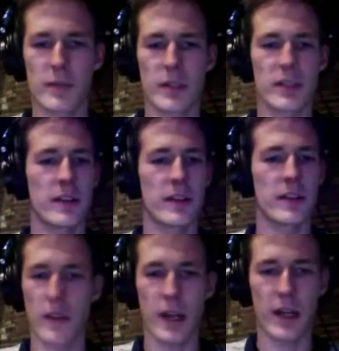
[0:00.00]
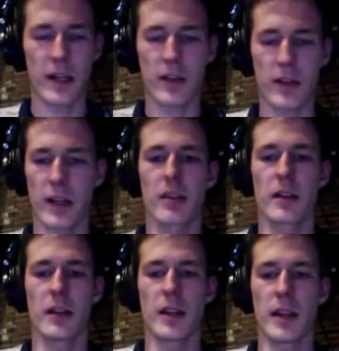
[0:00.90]
Monthly sprints, you have to be very
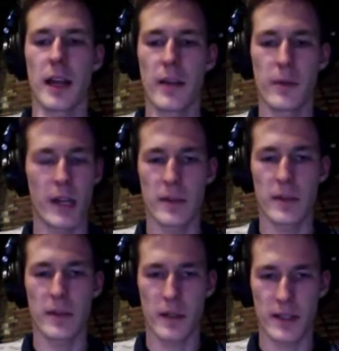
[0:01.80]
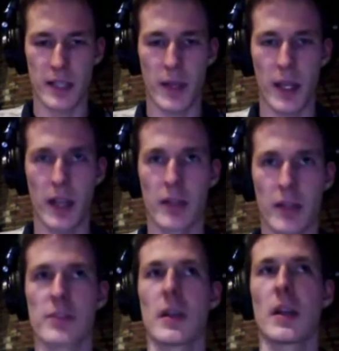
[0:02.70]
clear everyone has to be on the same
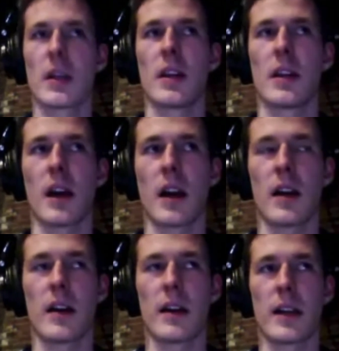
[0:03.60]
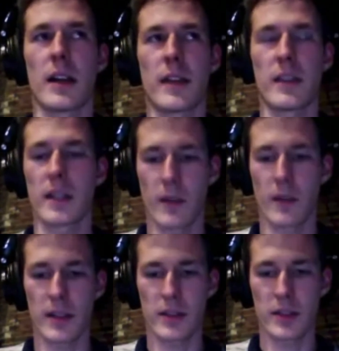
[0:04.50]
page. Uh, and I think
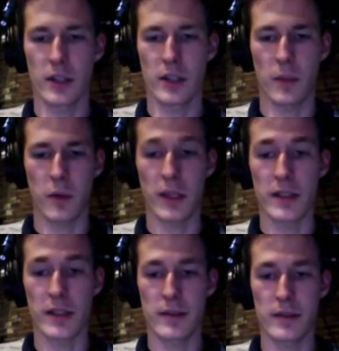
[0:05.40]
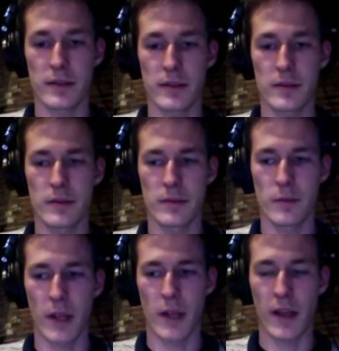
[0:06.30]
you need to listen to your employees
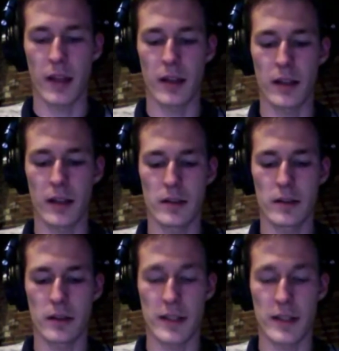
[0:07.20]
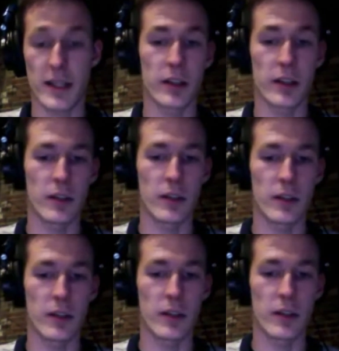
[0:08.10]
when they are telling
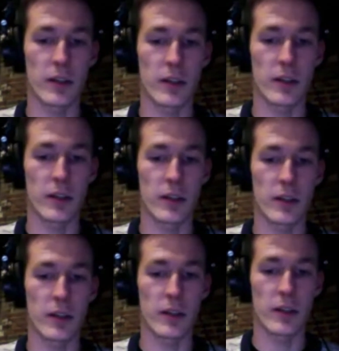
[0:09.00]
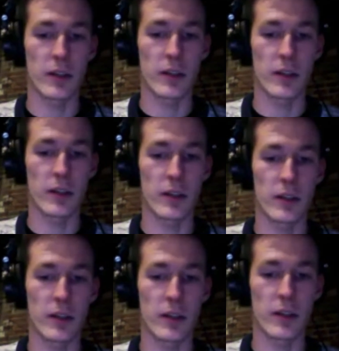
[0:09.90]
you what objectives needs to need to
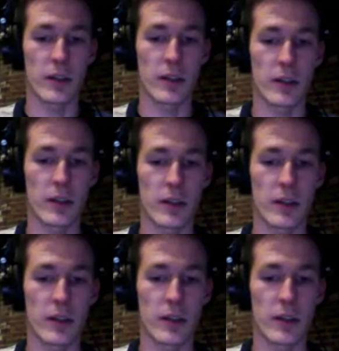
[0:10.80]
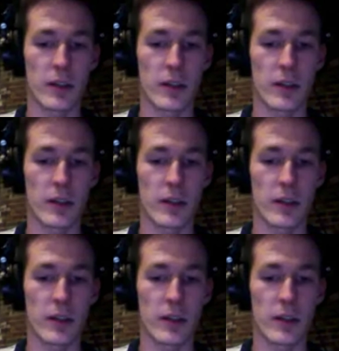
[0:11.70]
be, because